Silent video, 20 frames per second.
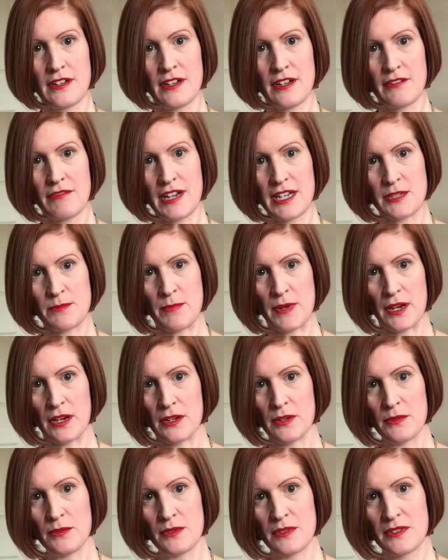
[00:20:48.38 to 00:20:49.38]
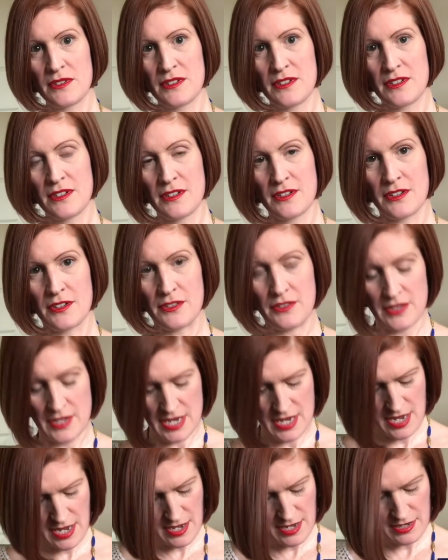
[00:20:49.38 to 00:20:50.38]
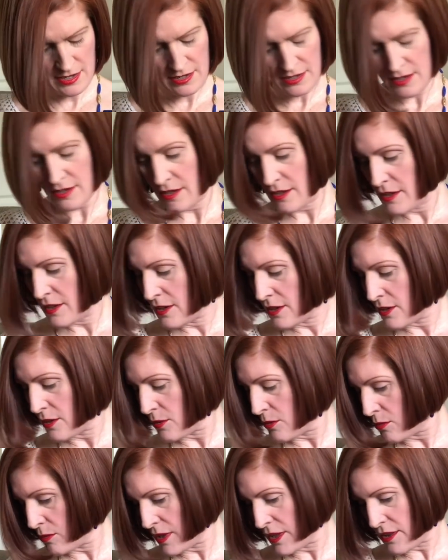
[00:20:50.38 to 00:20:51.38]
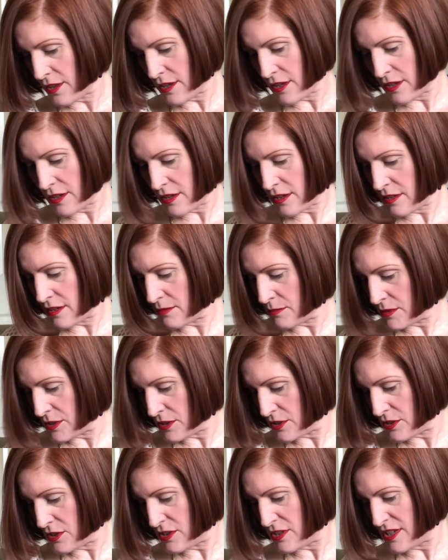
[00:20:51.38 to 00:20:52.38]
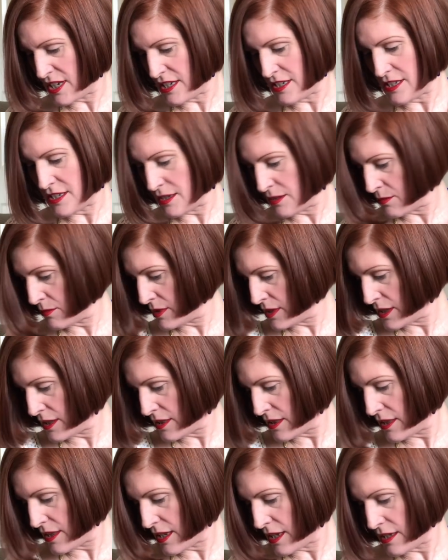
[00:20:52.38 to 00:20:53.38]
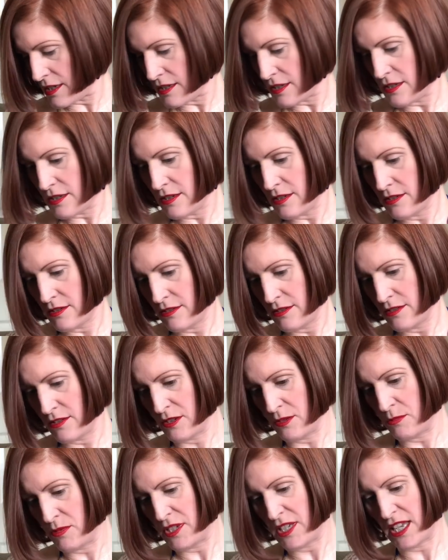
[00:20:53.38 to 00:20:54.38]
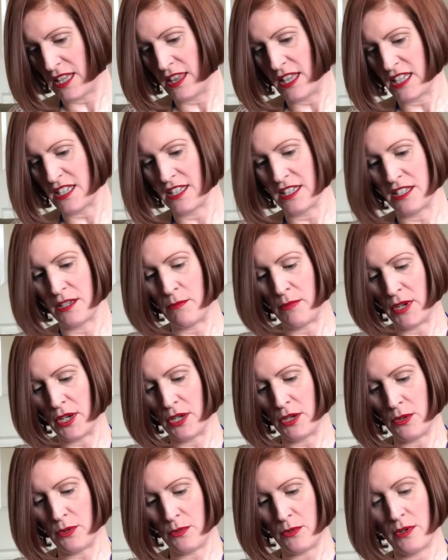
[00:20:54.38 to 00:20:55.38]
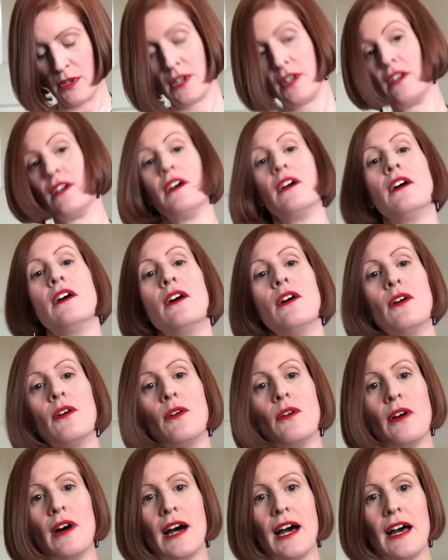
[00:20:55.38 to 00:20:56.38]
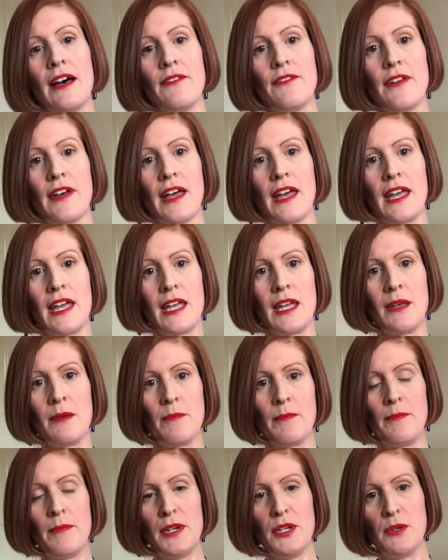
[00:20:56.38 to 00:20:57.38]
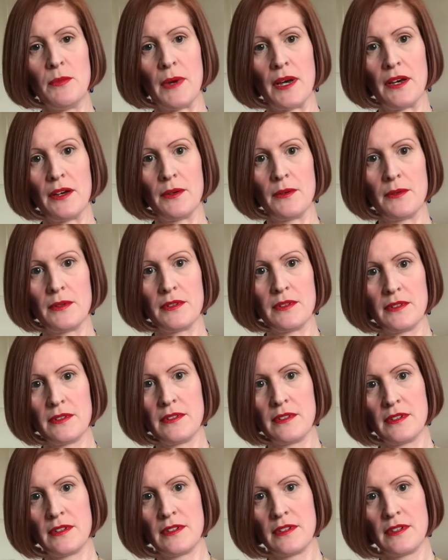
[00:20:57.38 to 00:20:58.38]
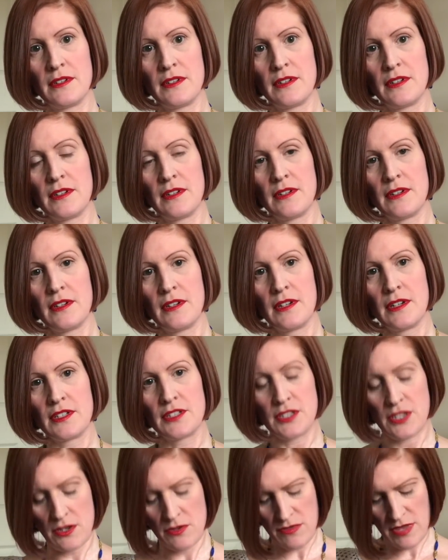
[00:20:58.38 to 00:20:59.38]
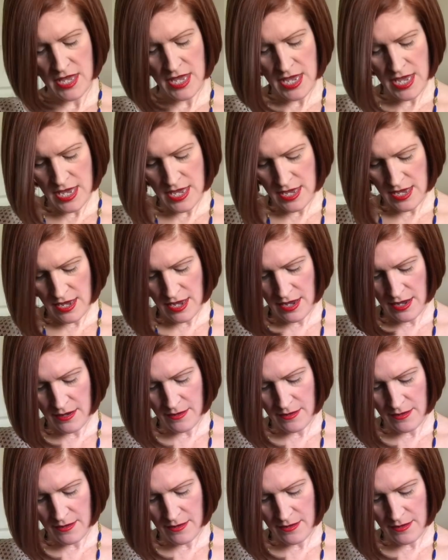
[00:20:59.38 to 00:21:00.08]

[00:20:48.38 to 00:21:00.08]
a red bow on there, or whether, let me just test it with this, let's pretend this is a bow, or have a blue bow. So the